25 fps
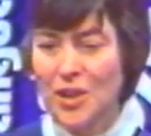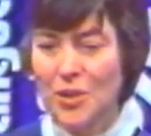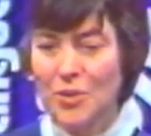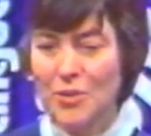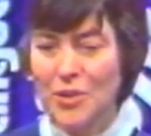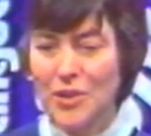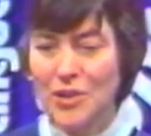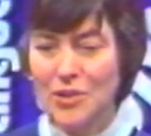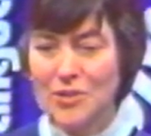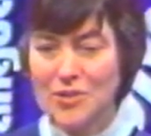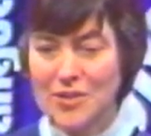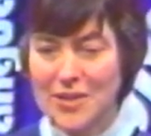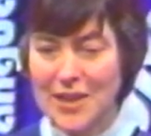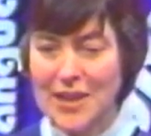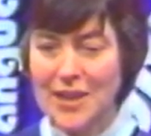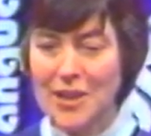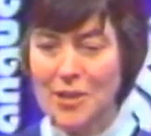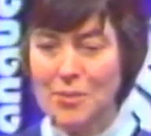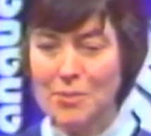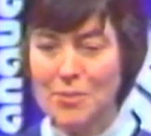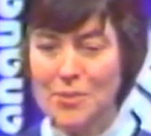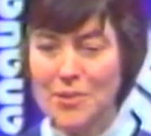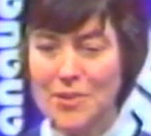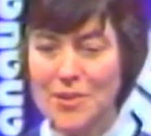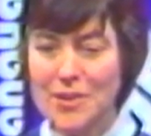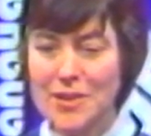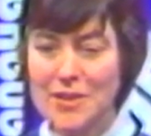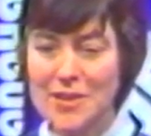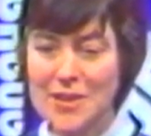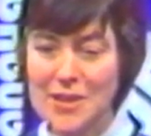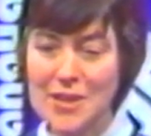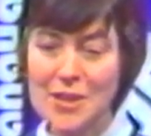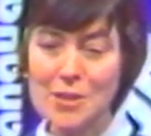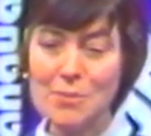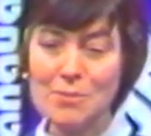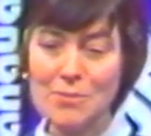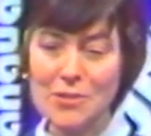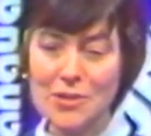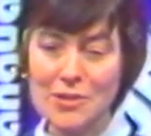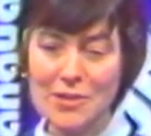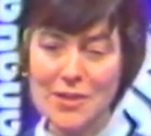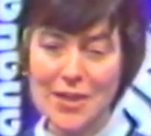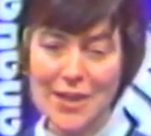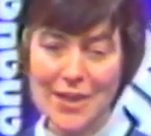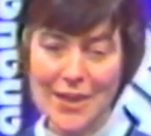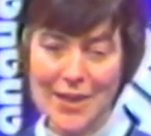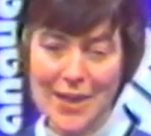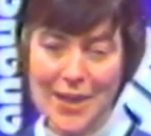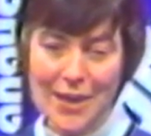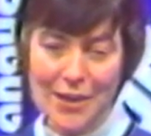when you set up a, a team to
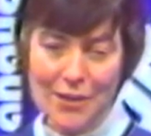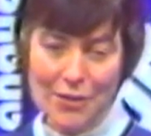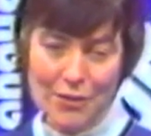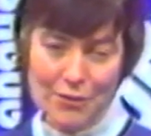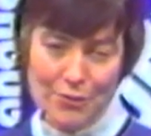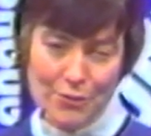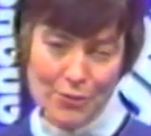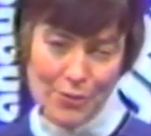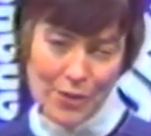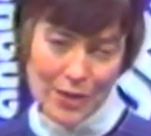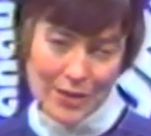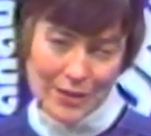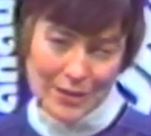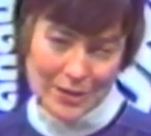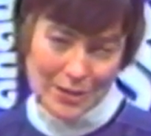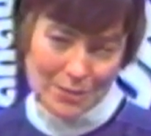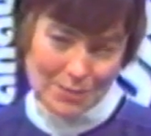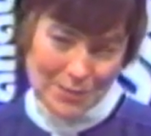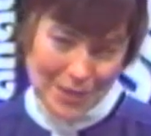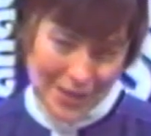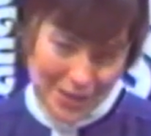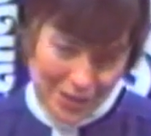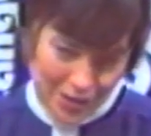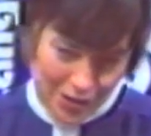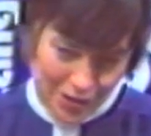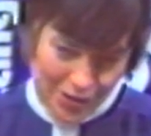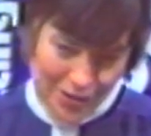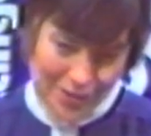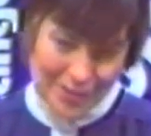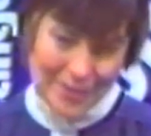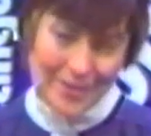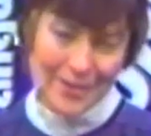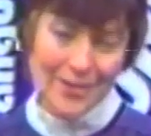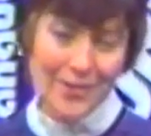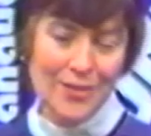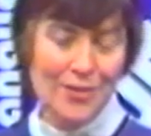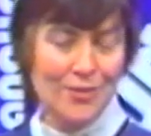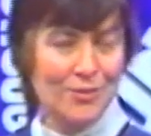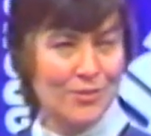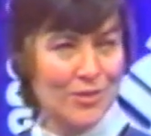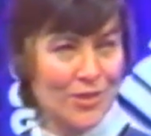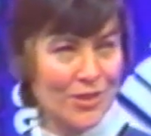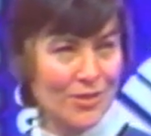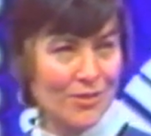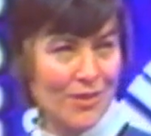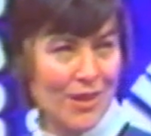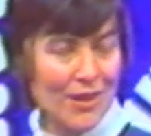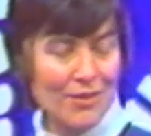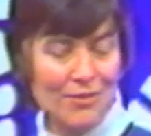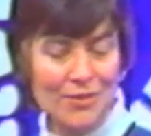take care of one dimension of
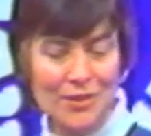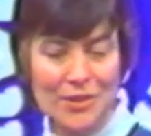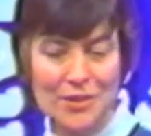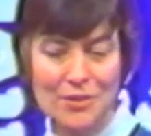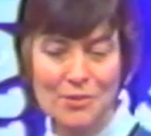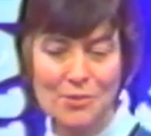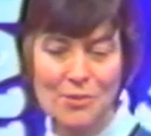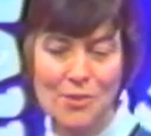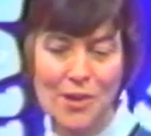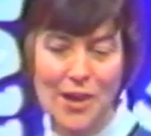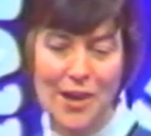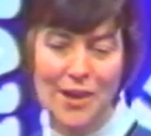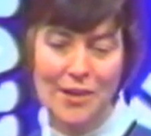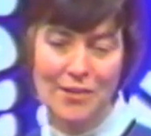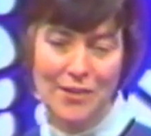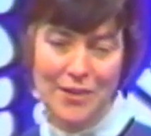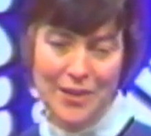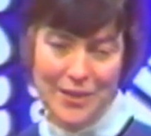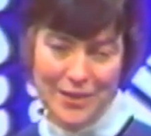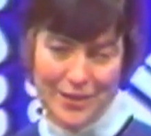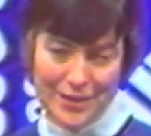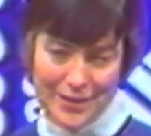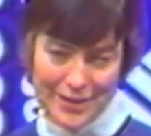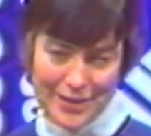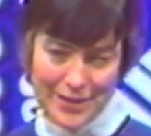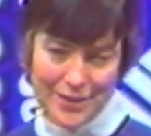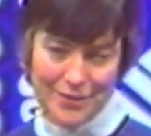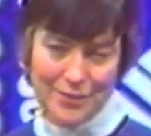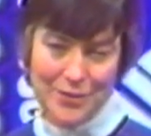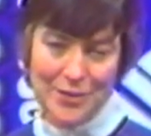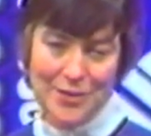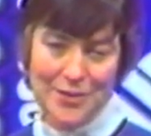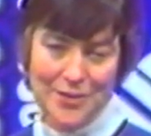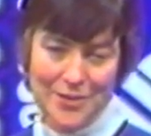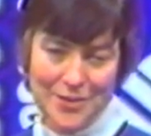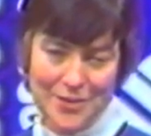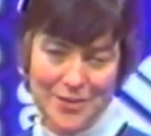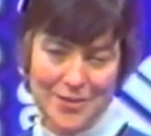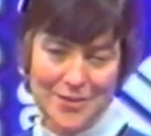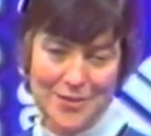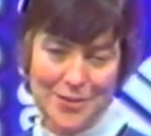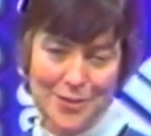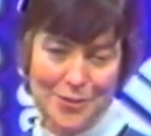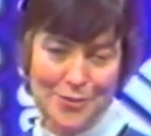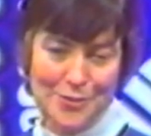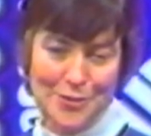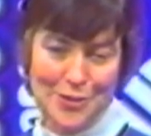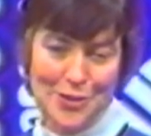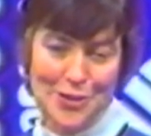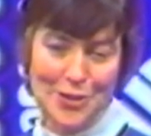geographic inquiry and give it a, its
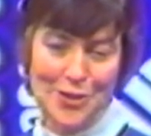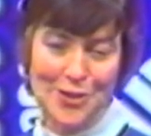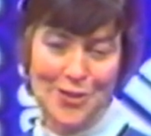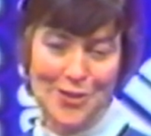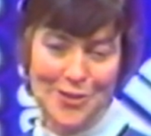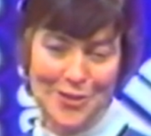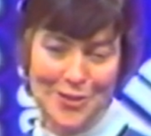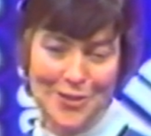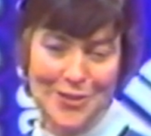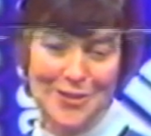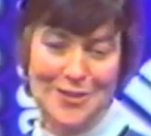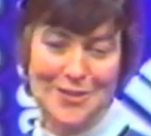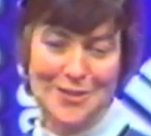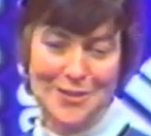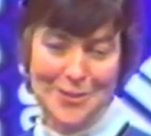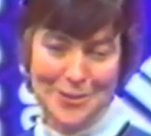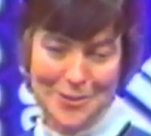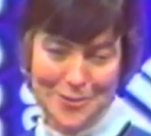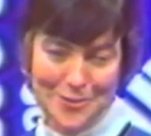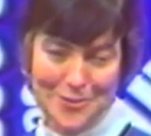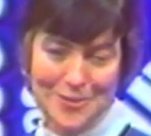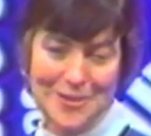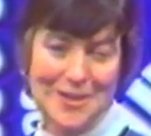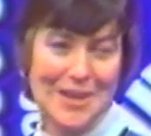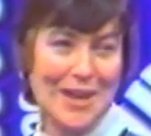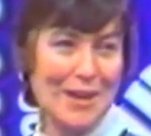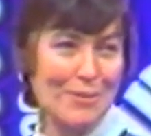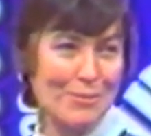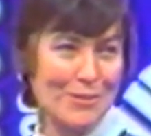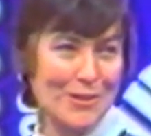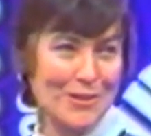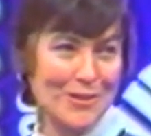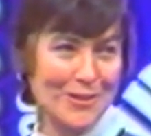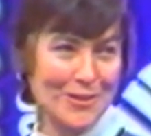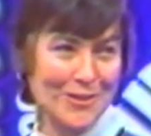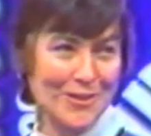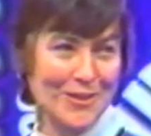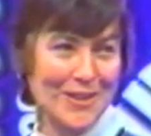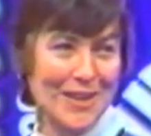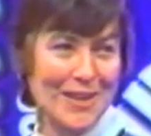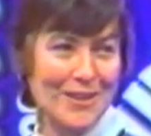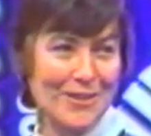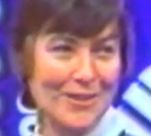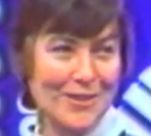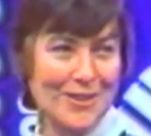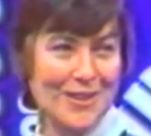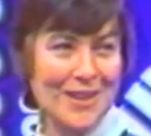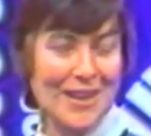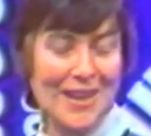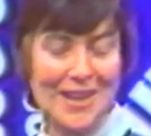own journal, its own capital letter
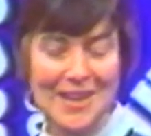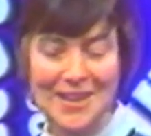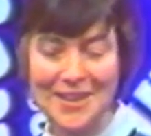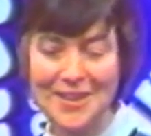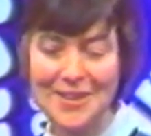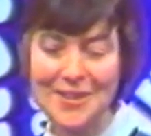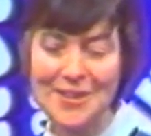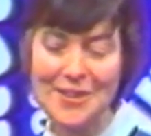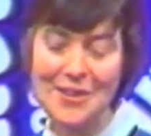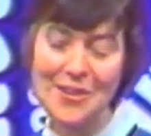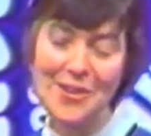title and